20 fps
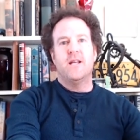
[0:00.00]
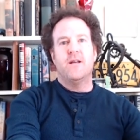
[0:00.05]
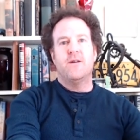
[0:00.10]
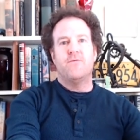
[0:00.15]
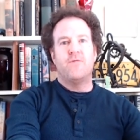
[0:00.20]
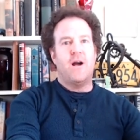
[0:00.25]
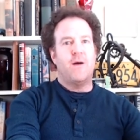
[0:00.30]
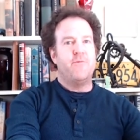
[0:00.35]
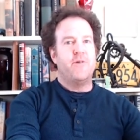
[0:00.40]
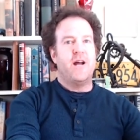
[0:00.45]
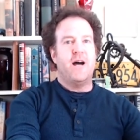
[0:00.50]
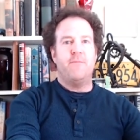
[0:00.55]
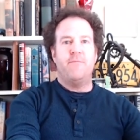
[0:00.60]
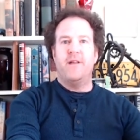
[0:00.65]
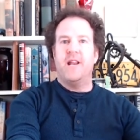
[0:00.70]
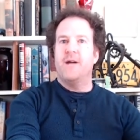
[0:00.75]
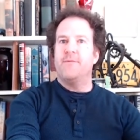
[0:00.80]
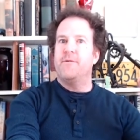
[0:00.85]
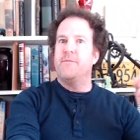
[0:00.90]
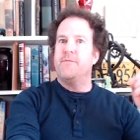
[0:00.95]
Robert
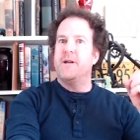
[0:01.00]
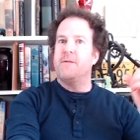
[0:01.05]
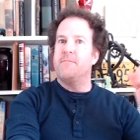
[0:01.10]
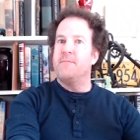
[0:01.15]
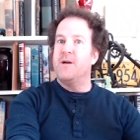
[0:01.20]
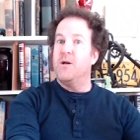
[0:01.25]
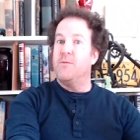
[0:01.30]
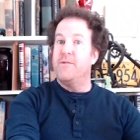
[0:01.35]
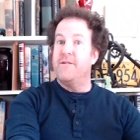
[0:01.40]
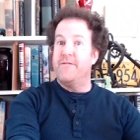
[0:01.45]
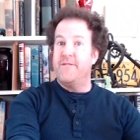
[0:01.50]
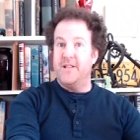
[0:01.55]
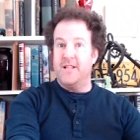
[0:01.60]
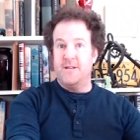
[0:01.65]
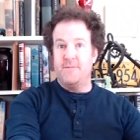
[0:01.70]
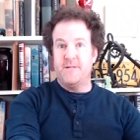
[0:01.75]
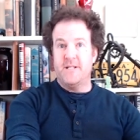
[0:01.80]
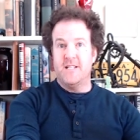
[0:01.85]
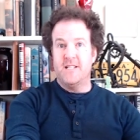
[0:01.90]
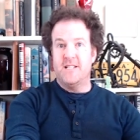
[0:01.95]
Oppenheimer, pick Melba
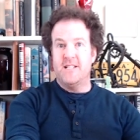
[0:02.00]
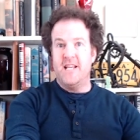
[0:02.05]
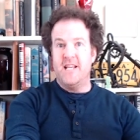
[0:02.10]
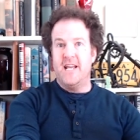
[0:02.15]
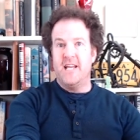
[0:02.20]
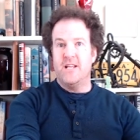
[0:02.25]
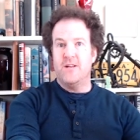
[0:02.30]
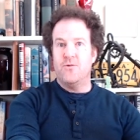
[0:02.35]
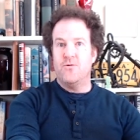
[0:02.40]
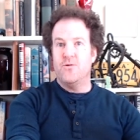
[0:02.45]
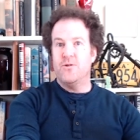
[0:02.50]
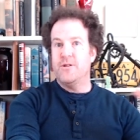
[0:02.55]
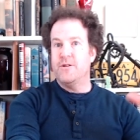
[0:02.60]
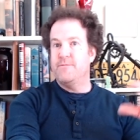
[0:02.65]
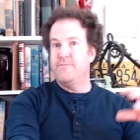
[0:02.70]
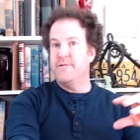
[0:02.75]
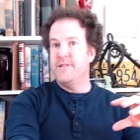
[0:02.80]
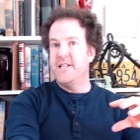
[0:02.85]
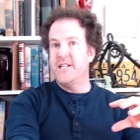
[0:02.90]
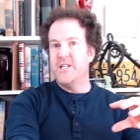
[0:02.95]
Phillips's date, or the
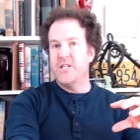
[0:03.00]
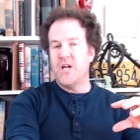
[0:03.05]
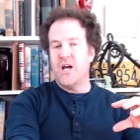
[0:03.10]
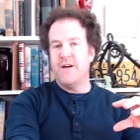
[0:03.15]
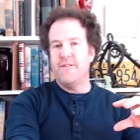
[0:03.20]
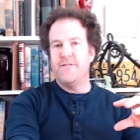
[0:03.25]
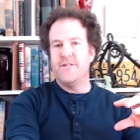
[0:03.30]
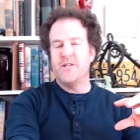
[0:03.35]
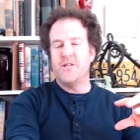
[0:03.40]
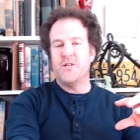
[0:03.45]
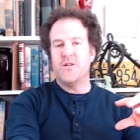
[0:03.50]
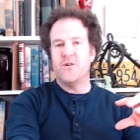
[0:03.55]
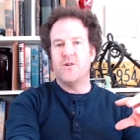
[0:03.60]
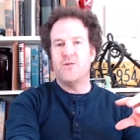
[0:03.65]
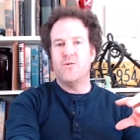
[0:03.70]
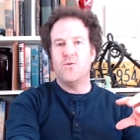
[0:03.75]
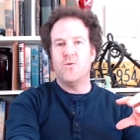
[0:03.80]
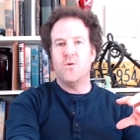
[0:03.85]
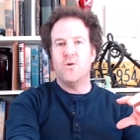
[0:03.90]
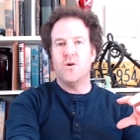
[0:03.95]
police
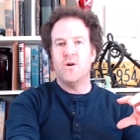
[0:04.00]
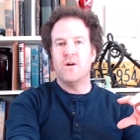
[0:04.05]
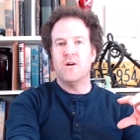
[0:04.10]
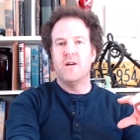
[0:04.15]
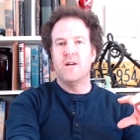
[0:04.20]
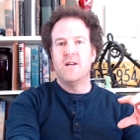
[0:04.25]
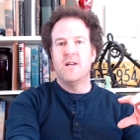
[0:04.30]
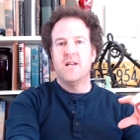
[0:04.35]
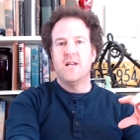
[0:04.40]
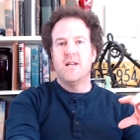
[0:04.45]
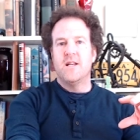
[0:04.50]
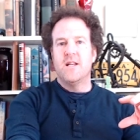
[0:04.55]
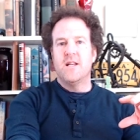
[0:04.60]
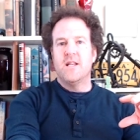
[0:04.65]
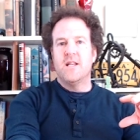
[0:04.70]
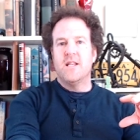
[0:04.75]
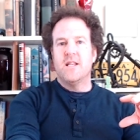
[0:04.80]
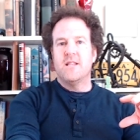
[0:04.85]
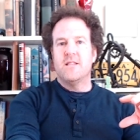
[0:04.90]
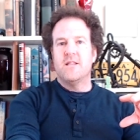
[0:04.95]
officer, or
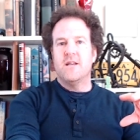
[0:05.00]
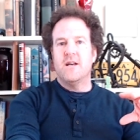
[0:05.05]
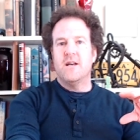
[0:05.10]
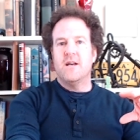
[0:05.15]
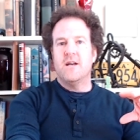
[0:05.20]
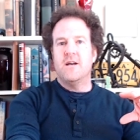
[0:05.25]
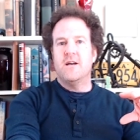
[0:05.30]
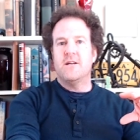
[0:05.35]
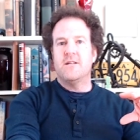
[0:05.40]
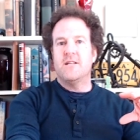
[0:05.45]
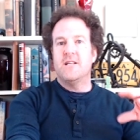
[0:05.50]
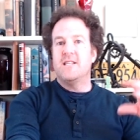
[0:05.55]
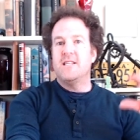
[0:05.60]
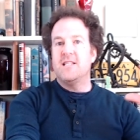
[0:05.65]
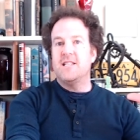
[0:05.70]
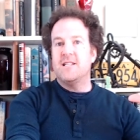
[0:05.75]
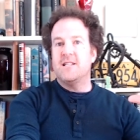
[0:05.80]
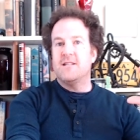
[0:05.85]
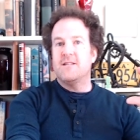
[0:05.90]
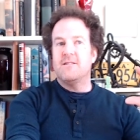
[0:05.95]
the
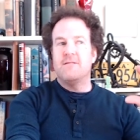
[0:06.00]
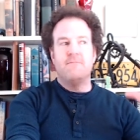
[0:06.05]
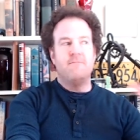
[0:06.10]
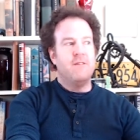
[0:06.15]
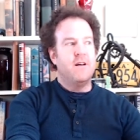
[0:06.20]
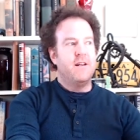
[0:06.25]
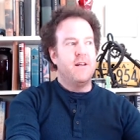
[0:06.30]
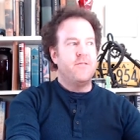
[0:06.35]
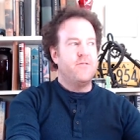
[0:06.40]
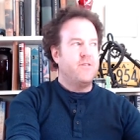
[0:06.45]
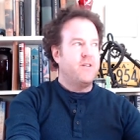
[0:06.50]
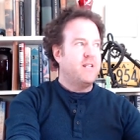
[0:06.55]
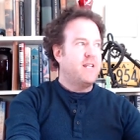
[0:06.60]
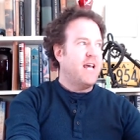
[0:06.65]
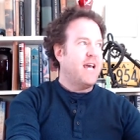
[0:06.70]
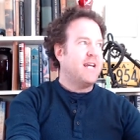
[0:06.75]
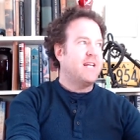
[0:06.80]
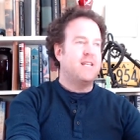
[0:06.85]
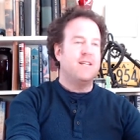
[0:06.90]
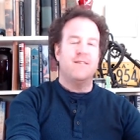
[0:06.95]
de- another
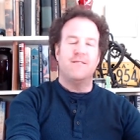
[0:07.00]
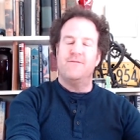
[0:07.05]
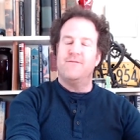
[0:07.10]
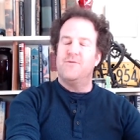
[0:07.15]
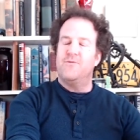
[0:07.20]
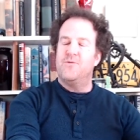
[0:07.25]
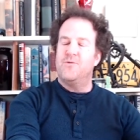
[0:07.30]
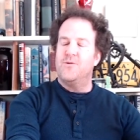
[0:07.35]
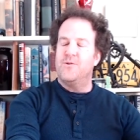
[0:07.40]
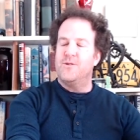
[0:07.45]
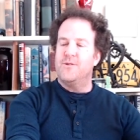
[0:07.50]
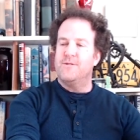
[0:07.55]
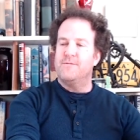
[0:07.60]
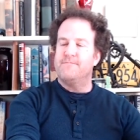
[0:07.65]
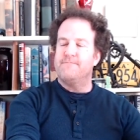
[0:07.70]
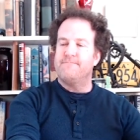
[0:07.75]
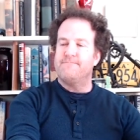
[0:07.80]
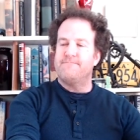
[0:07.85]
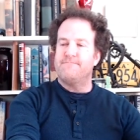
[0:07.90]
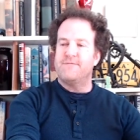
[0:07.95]
detective,
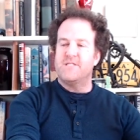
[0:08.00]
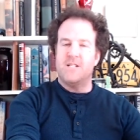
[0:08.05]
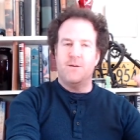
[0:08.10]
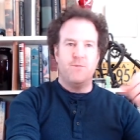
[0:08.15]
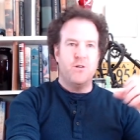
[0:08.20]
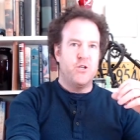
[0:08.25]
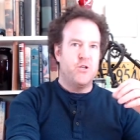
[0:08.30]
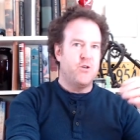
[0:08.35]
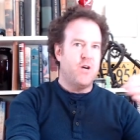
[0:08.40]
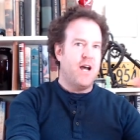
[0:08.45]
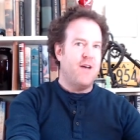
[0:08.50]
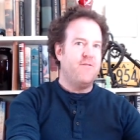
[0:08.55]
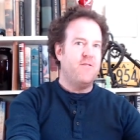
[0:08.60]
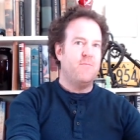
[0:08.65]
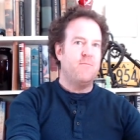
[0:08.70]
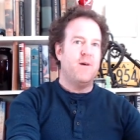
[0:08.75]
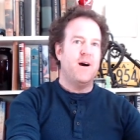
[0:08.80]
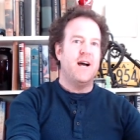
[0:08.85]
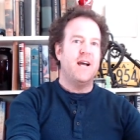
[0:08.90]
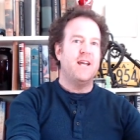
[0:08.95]
or someone
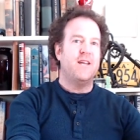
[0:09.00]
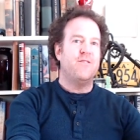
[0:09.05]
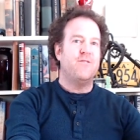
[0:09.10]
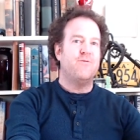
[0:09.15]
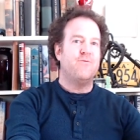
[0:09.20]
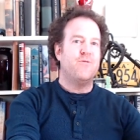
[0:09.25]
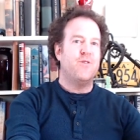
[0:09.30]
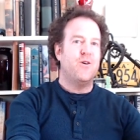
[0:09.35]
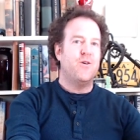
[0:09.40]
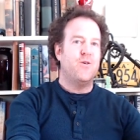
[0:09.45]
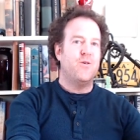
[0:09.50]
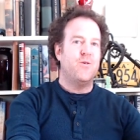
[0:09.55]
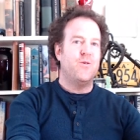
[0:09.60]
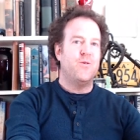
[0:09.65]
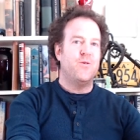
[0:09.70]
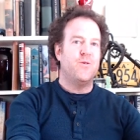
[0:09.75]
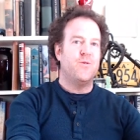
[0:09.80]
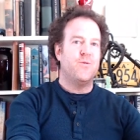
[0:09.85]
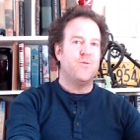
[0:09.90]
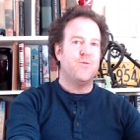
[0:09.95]
driving by in the
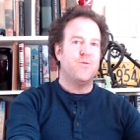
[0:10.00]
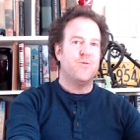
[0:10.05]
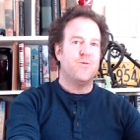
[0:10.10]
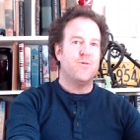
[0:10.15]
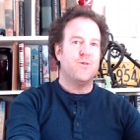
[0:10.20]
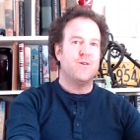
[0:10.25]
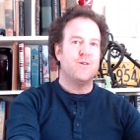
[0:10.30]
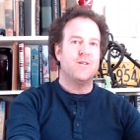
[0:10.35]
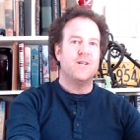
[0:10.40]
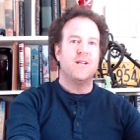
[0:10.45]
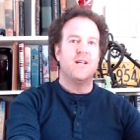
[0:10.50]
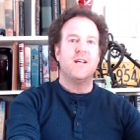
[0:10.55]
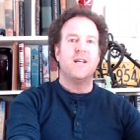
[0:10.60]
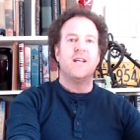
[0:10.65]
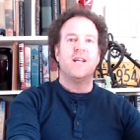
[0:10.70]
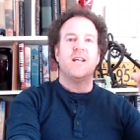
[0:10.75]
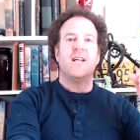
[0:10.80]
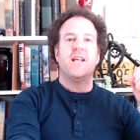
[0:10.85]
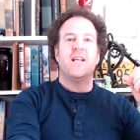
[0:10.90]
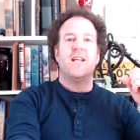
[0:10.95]
road, or
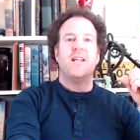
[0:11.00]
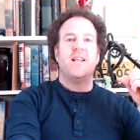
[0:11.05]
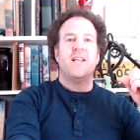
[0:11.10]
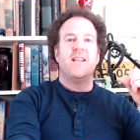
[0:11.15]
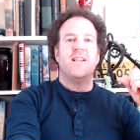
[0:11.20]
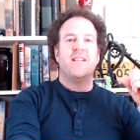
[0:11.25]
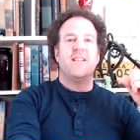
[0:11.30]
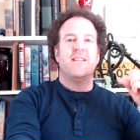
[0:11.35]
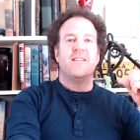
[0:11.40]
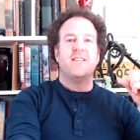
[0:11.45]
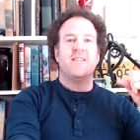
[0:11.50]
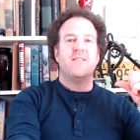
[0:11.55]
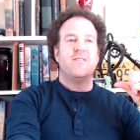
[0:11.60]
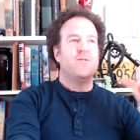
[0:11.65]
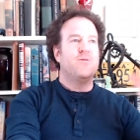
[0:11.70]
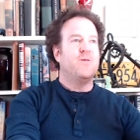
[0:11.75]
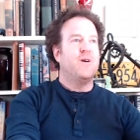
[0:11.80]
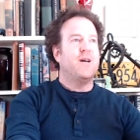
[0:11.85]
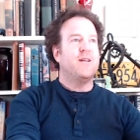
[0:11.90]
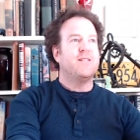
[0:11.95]

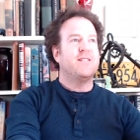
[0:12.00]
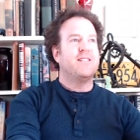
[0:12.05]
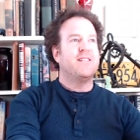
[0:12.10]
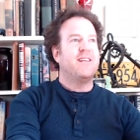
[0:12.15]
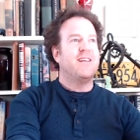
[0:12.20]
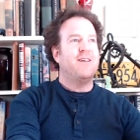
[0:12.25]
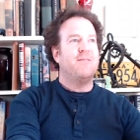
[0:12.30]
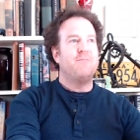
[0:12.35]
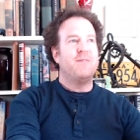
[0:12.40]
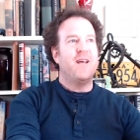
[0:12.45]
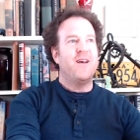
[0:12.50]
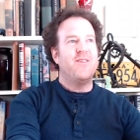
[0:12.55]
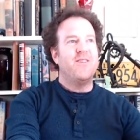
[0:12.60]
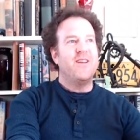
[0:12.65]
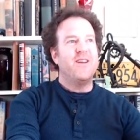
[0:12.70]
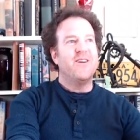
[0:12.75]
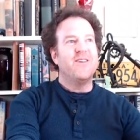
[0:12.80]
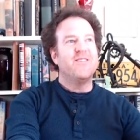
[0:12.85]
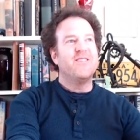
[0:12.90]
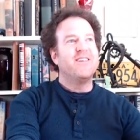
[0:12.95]
who else? Help me out
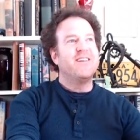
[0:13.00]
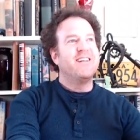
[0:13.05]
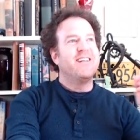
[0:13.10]
here.